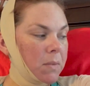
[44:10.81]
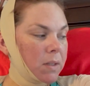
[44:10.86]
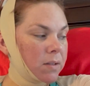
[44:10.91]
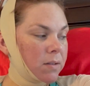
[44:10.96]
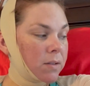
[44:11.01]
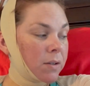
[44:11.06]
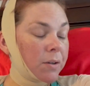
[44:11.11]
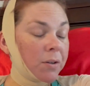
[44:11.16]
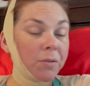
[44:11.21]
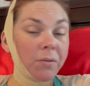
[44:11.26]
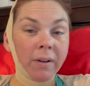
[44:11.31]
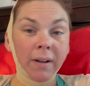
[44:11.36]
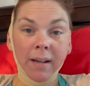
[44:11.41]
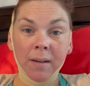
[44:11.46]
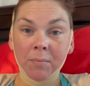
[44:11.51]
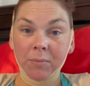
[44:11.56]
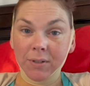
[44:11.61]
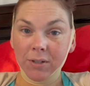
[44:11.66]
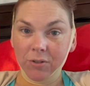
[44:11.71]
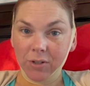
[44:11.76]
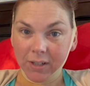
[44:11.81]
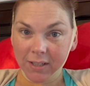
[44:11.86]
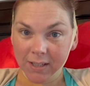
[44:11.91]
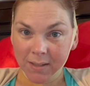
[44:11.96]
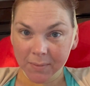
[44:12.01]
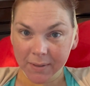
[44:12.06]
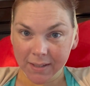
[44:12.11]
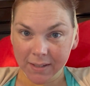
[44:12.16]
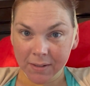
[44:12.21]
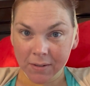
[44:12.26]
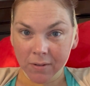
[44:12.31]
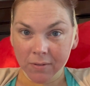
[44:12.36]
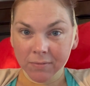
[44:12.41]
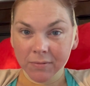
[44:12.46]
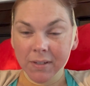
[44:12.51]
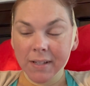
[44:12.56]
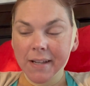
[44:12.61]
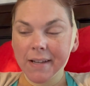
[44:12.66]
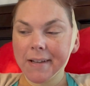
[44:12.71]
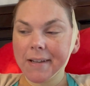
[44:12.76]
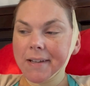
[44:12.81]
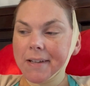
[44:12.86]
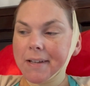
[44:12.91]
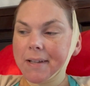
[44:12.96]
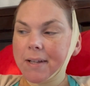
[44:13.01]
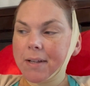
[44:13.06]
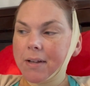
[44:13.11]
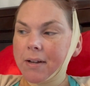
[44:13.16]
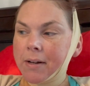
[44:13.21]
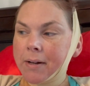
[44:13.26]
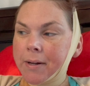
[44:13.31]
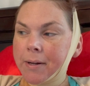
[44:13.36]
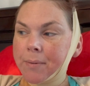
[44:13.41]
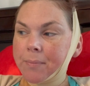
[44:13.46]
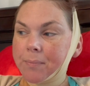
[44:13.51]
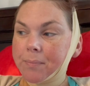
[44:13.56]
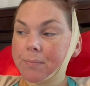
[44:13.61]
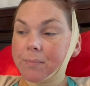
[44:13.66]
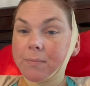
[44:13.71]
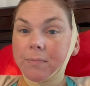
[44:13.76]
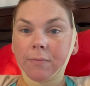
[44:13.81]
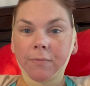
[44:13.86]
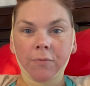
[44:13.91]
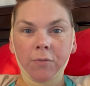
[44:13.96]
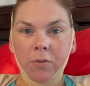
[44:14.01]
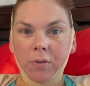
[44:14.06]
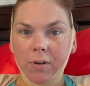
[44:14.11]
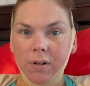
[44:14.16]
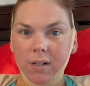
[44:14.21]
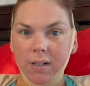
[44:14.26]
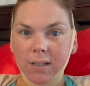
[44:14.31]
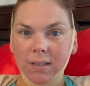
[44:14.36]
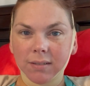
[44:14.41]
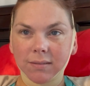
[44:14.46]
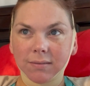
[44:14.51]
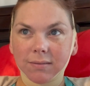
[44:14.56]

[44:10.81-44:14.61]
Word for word: So I'm restricting myself um, for